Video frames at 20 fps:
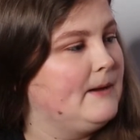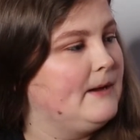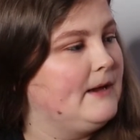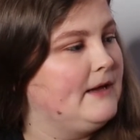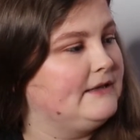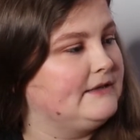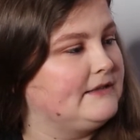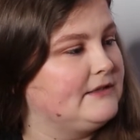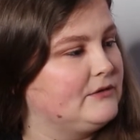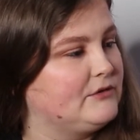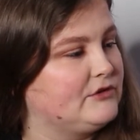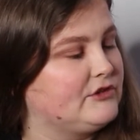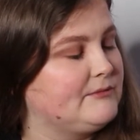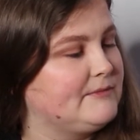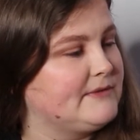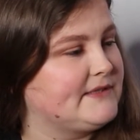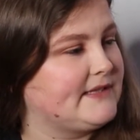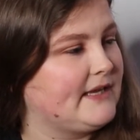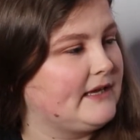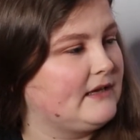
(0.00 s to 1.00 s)
until she
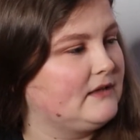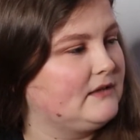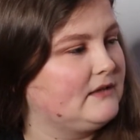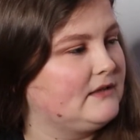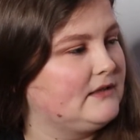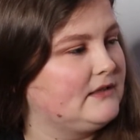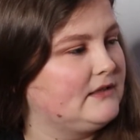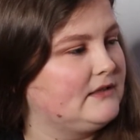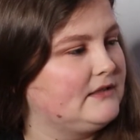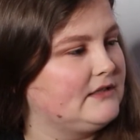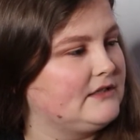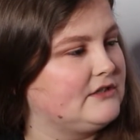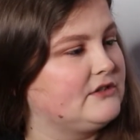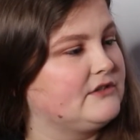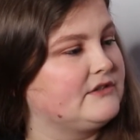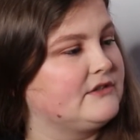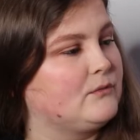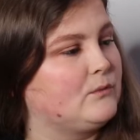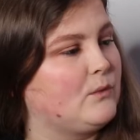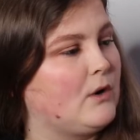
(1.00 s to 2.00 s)
mistakenly
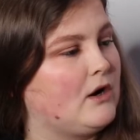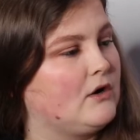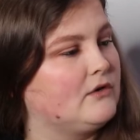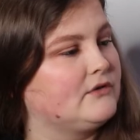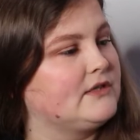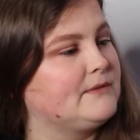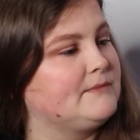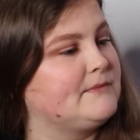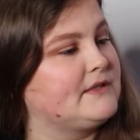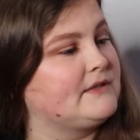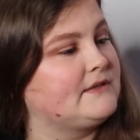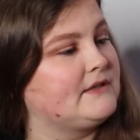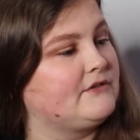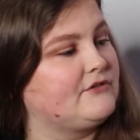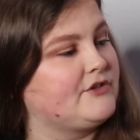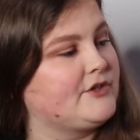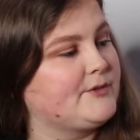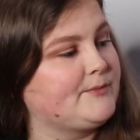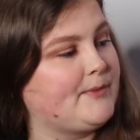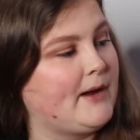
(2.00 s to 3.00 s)
unleashes a wild and
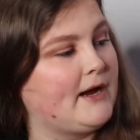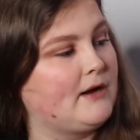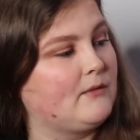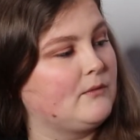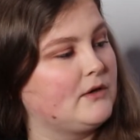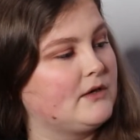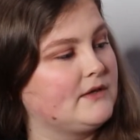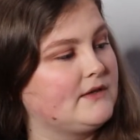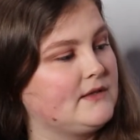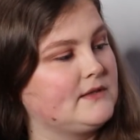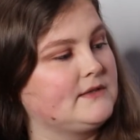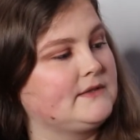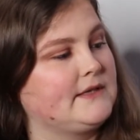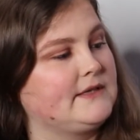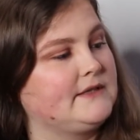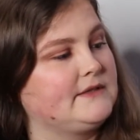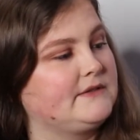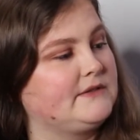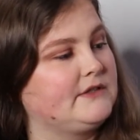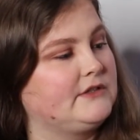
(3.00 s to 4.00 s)
mysterious power that
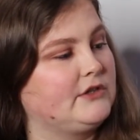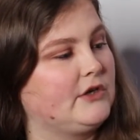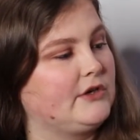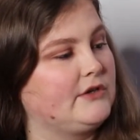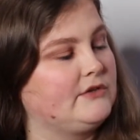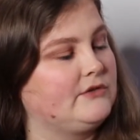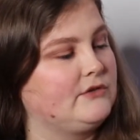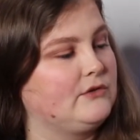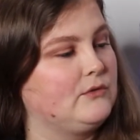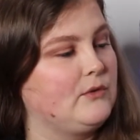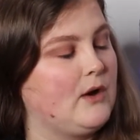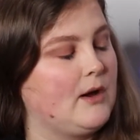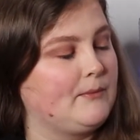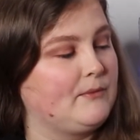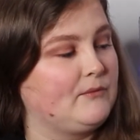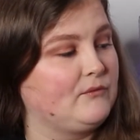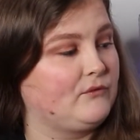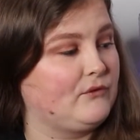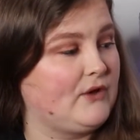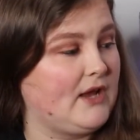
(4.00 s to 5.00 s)
sends the night zoo up
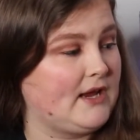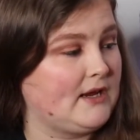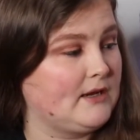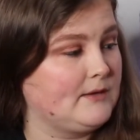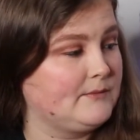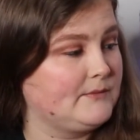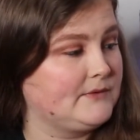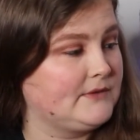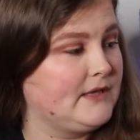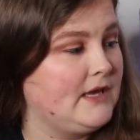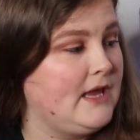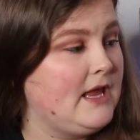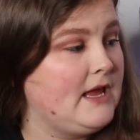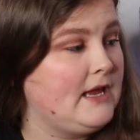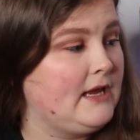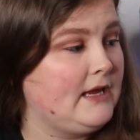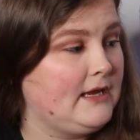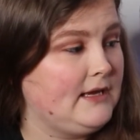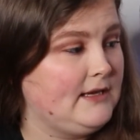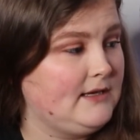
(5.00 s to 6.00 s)
in flames.
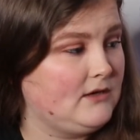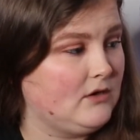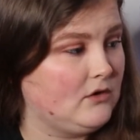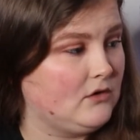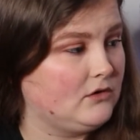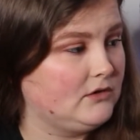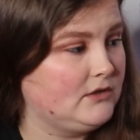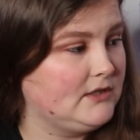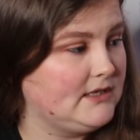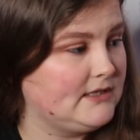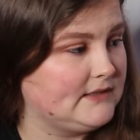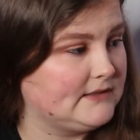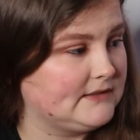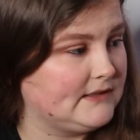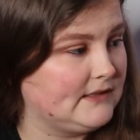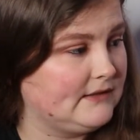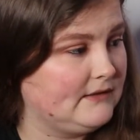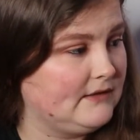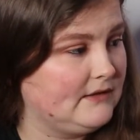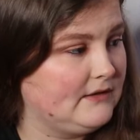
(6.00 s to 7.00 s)
Econ is
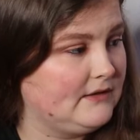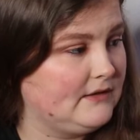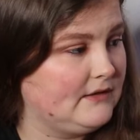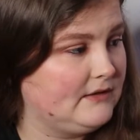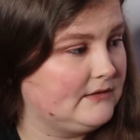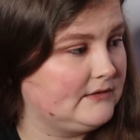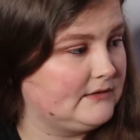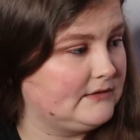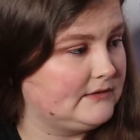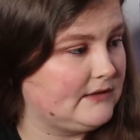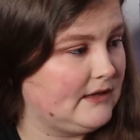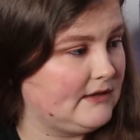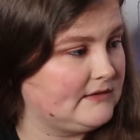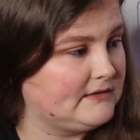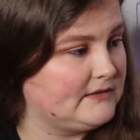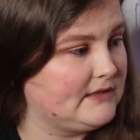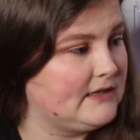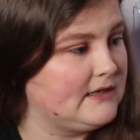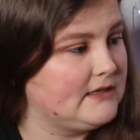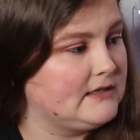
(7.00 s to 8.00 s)

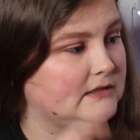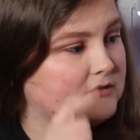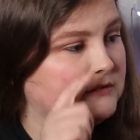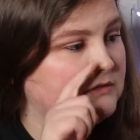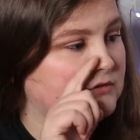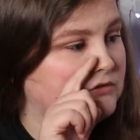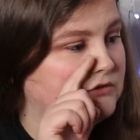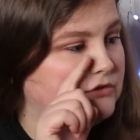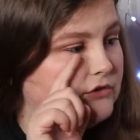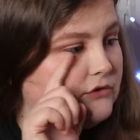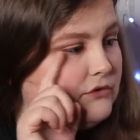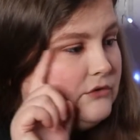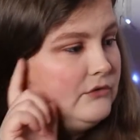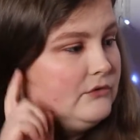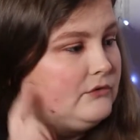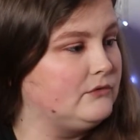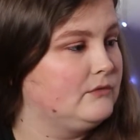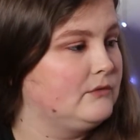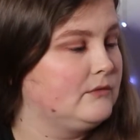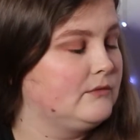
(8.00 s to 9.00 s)
destined
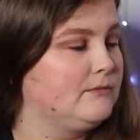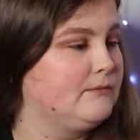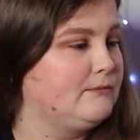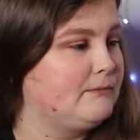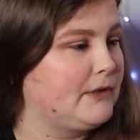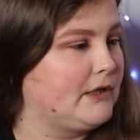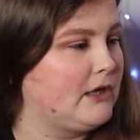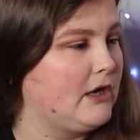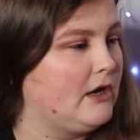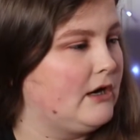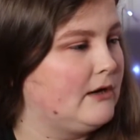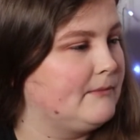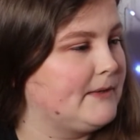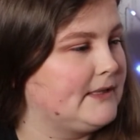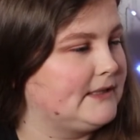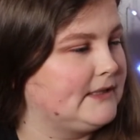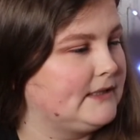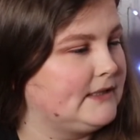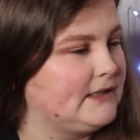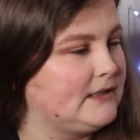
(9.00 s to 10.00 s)
to become
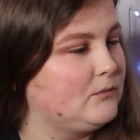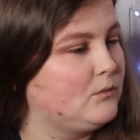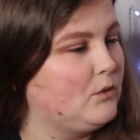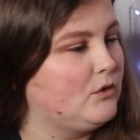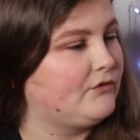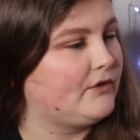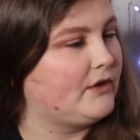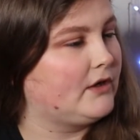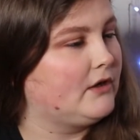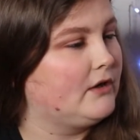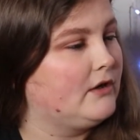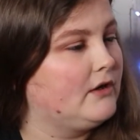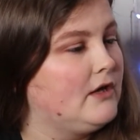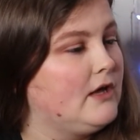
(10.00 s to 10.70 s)
an elite warrior,